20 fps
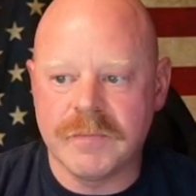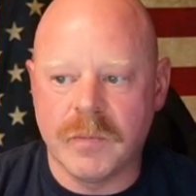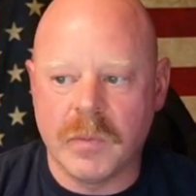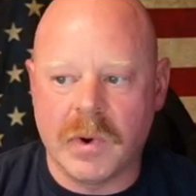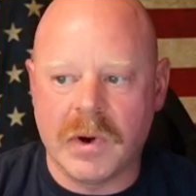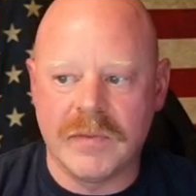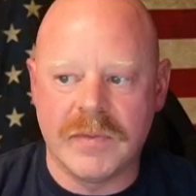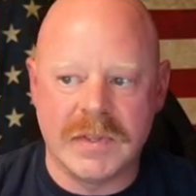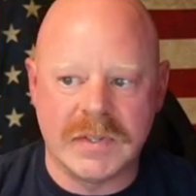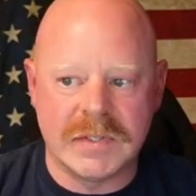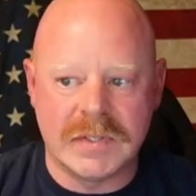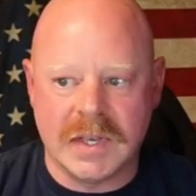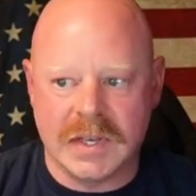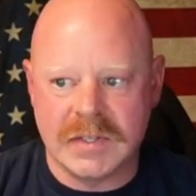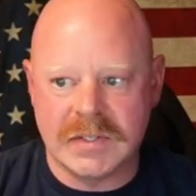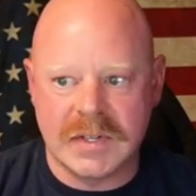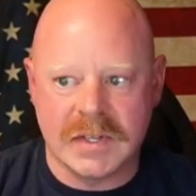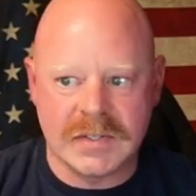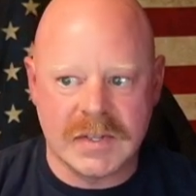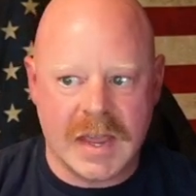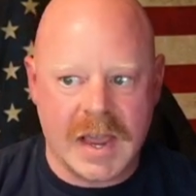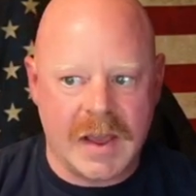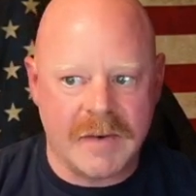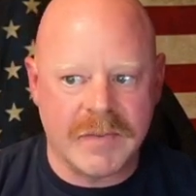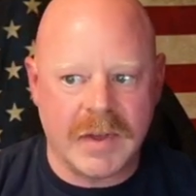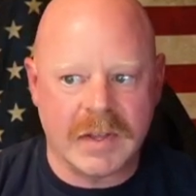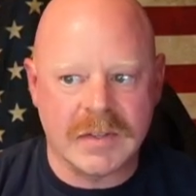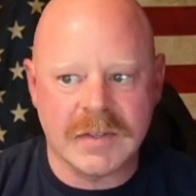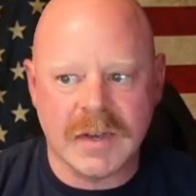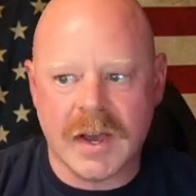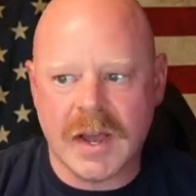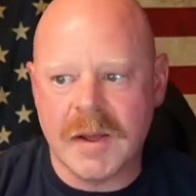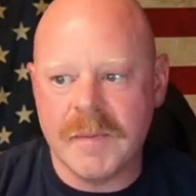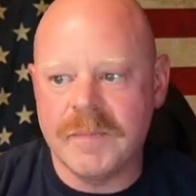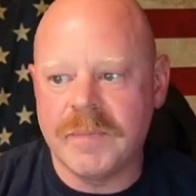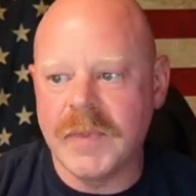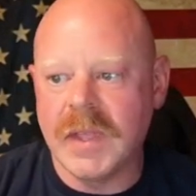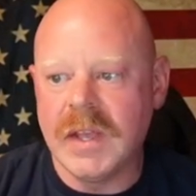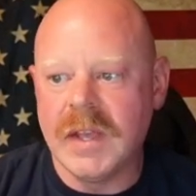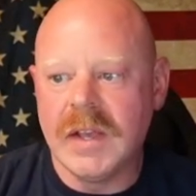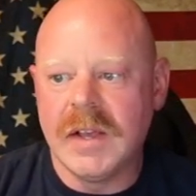One of the 6 doesn't have that time.